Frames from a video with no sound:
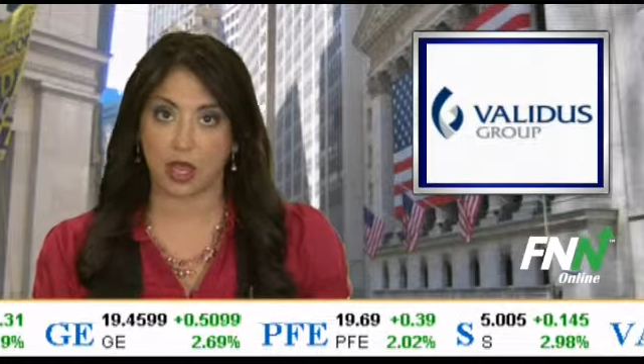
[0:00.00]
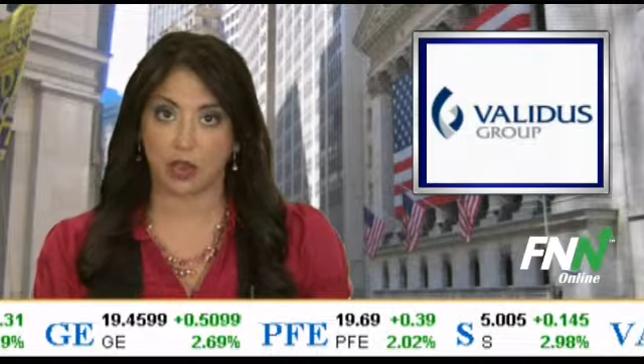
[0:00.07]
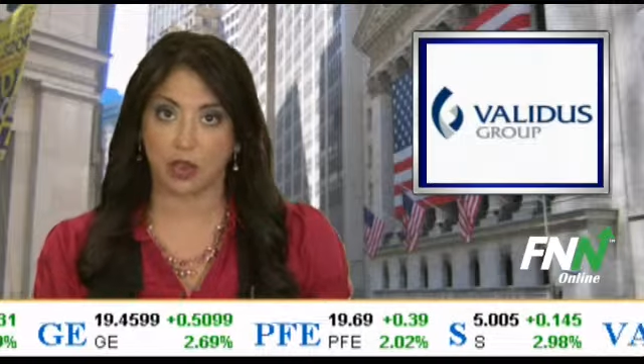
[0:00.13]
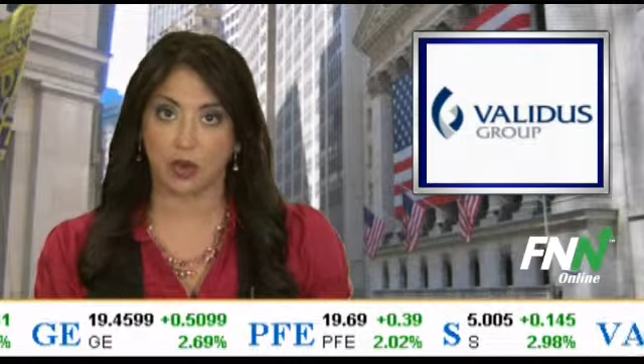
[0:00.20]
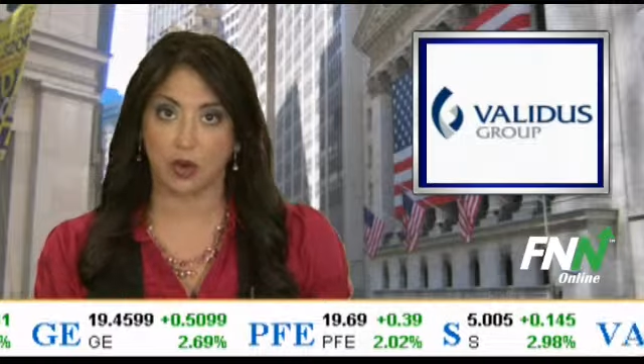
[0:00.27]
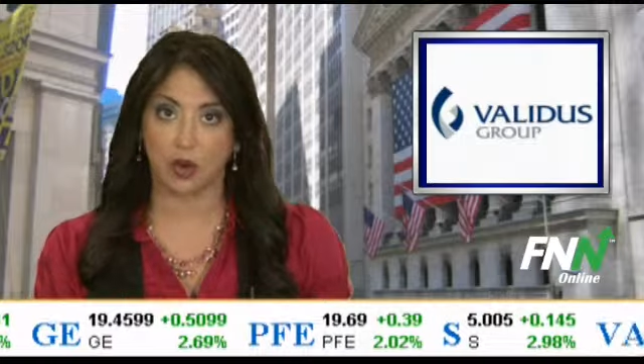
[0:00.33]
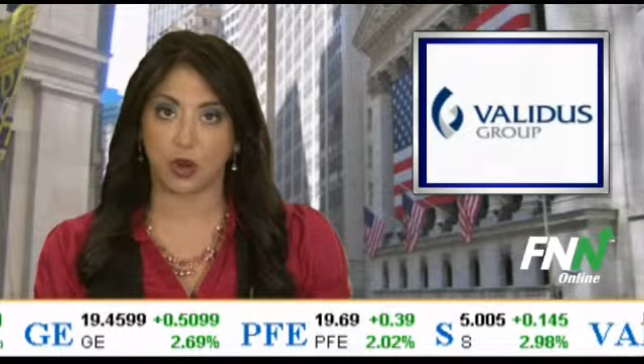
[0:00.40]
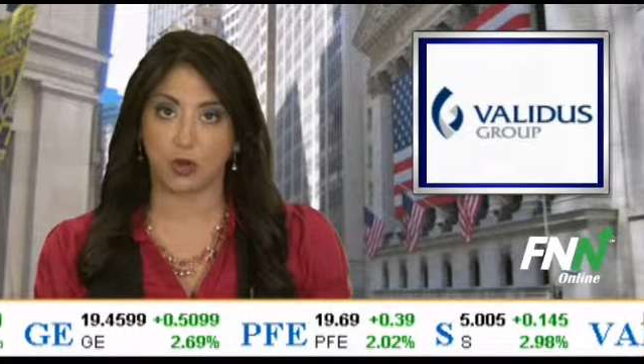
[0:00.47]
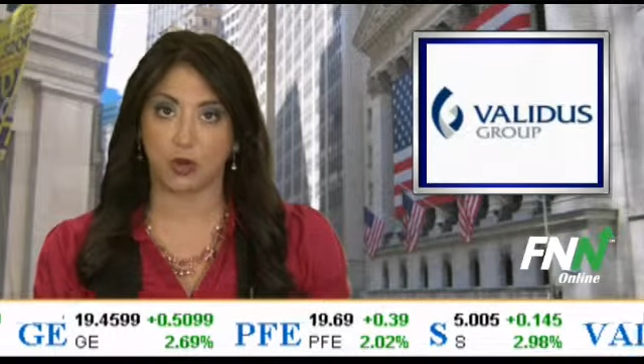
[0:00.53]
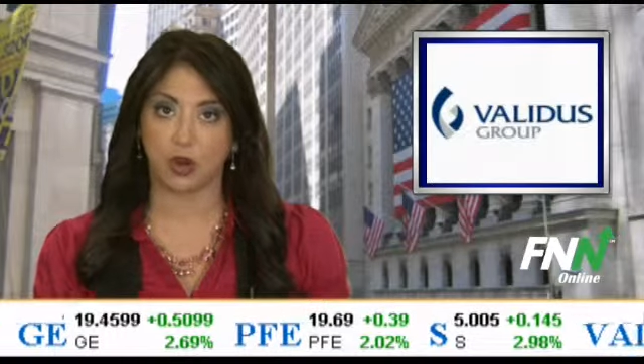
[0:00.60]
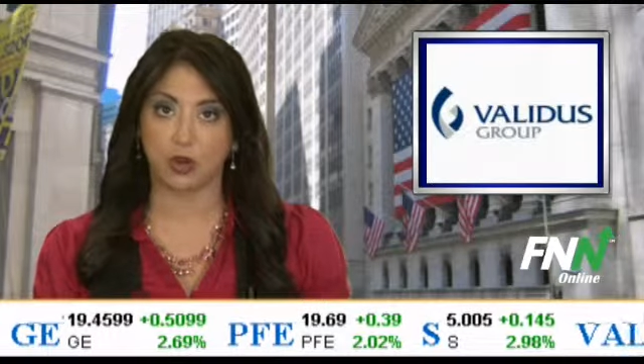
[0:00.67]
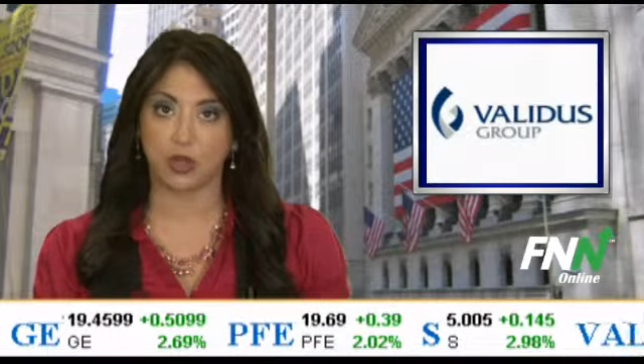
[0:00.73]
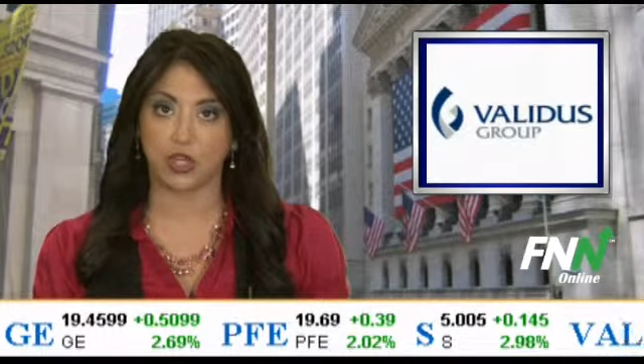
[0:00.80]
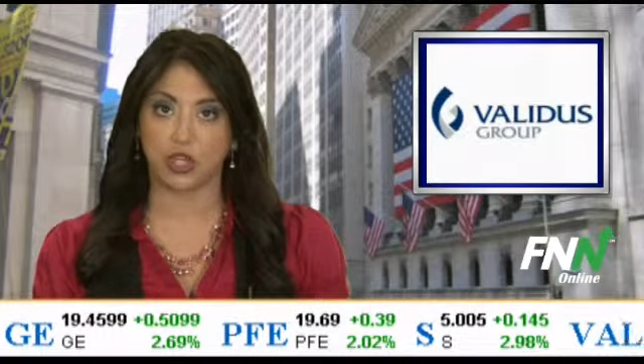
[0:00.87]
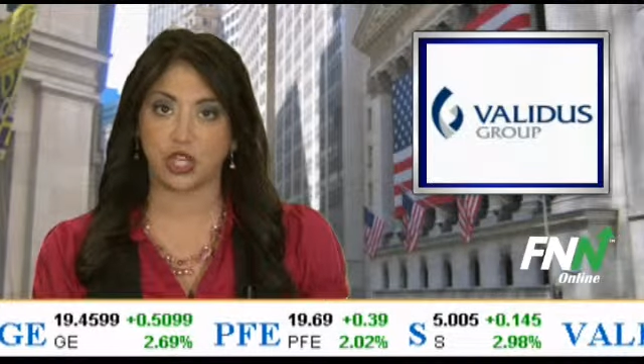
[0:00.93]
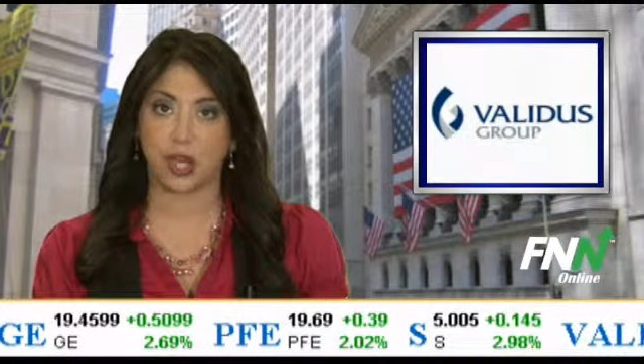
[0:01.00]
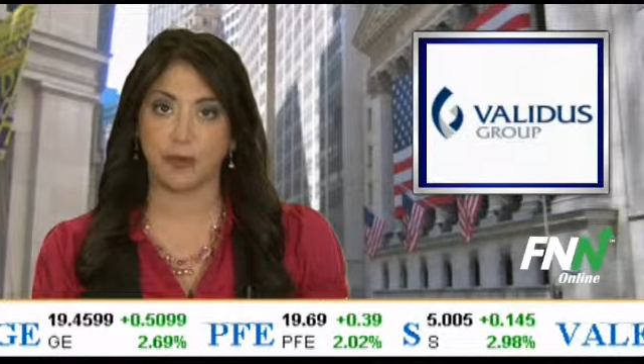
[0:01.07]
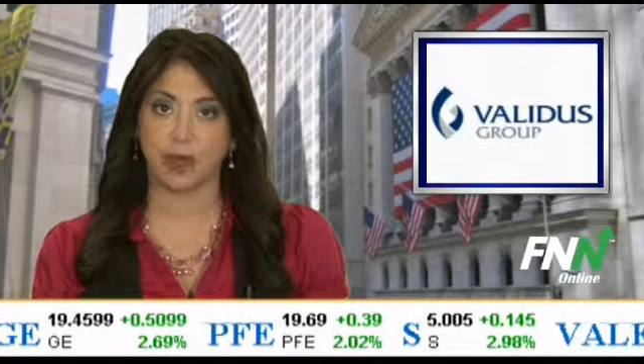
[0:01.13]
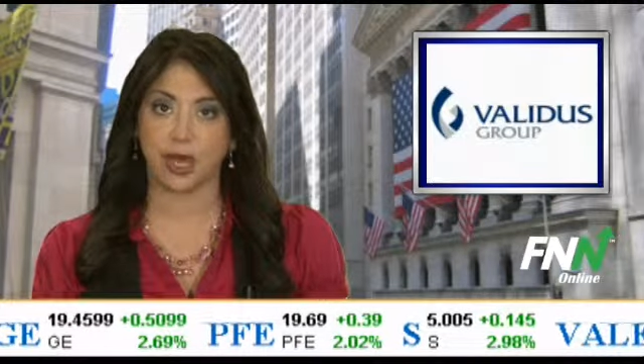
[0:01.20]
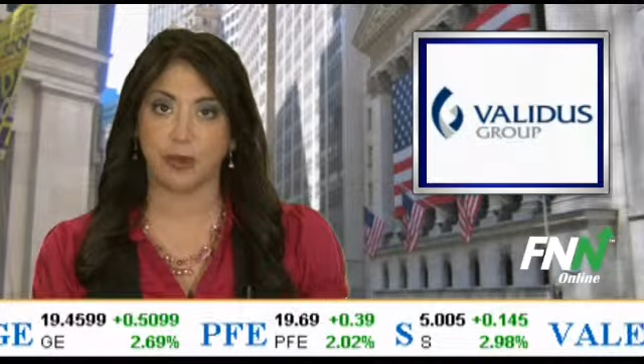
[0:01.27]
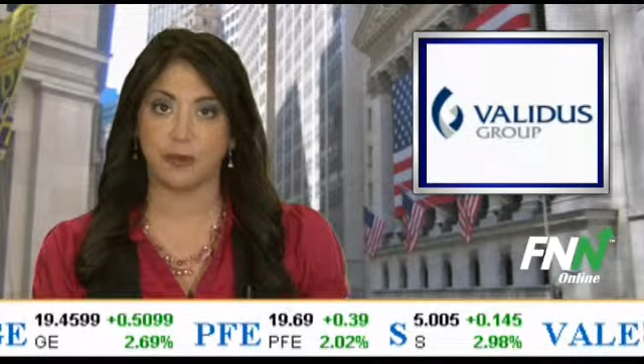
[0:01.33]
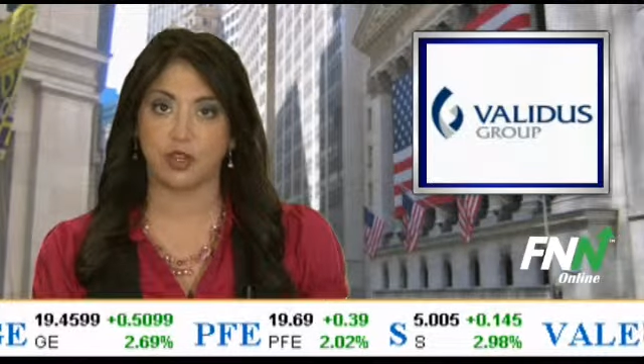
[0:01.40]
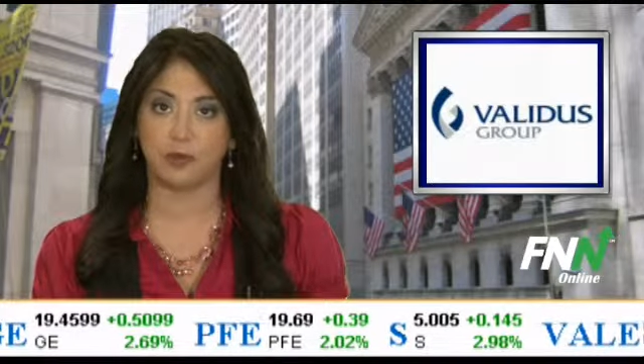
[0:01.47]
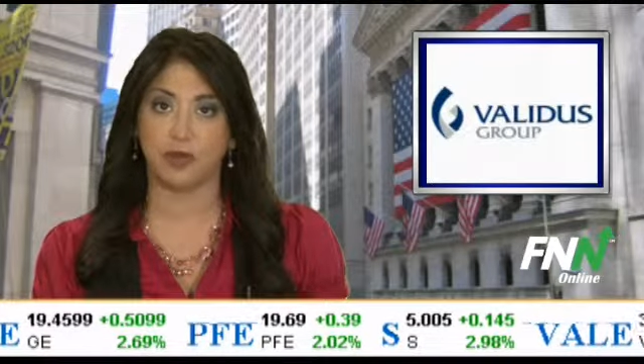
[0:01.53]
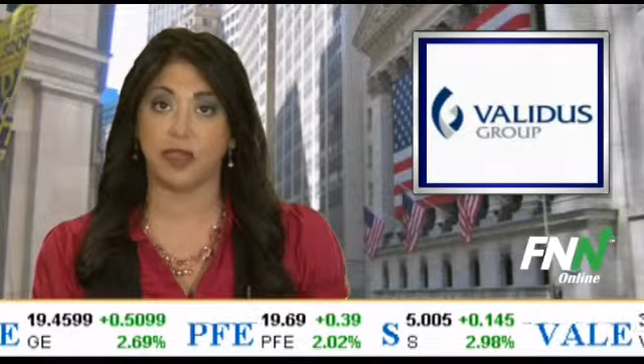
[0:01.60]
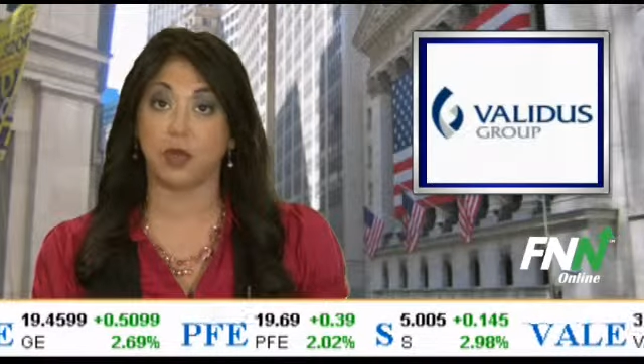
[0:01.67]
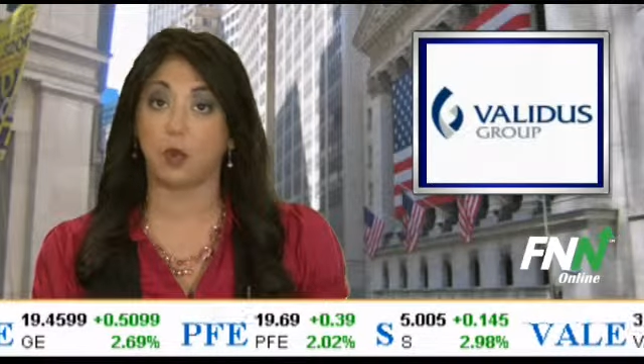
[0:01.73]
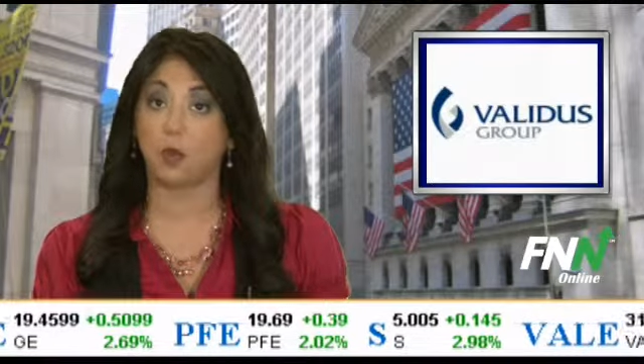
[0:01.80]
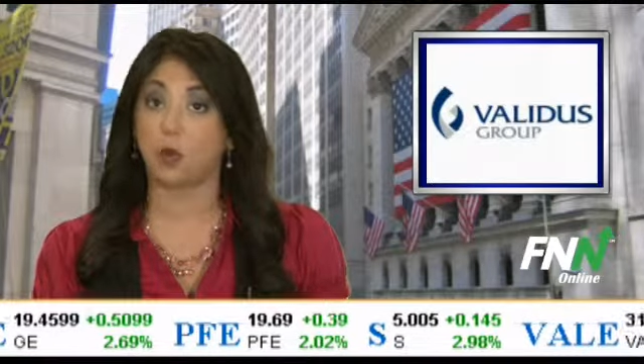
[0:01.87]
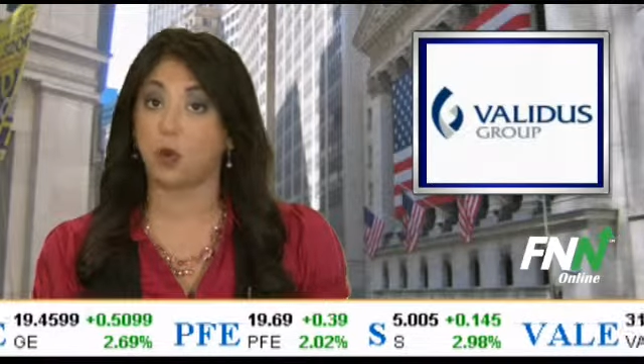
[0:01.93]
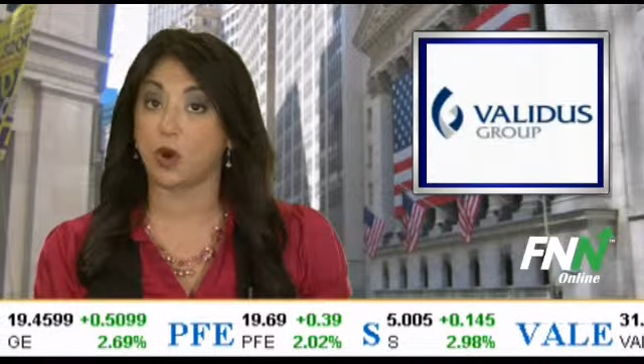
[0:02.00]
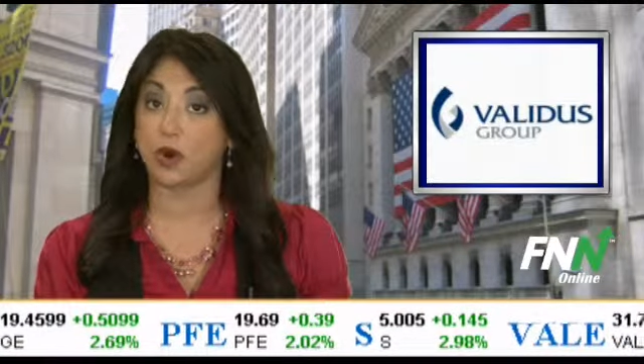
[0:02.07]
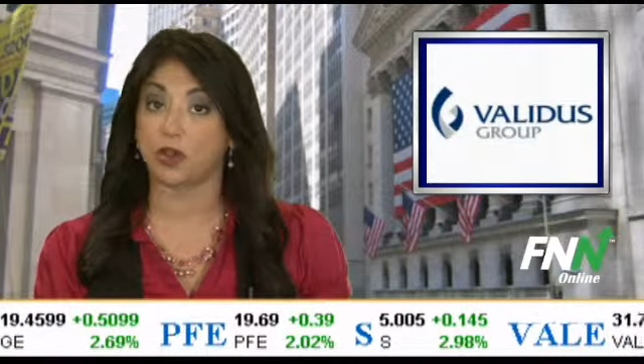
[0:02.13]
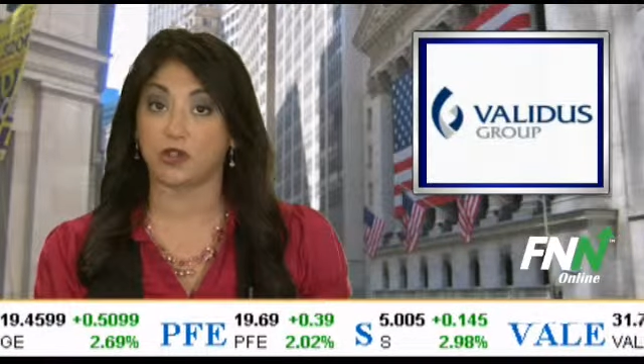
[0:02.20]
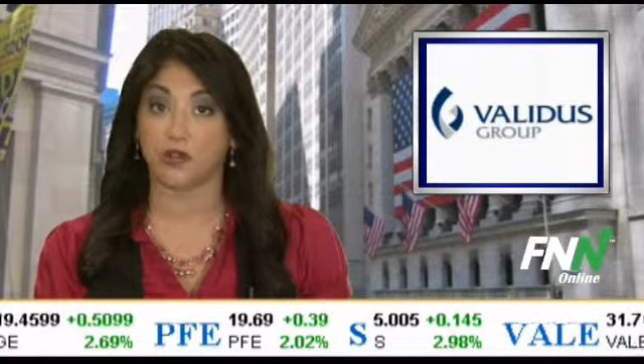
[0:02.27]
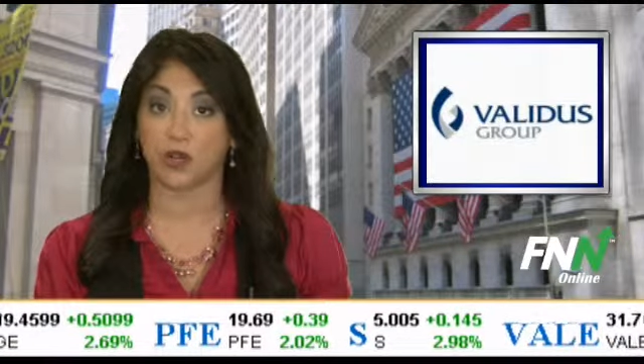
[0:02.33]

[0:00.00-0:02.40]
The current quarter is shaping up to be the worst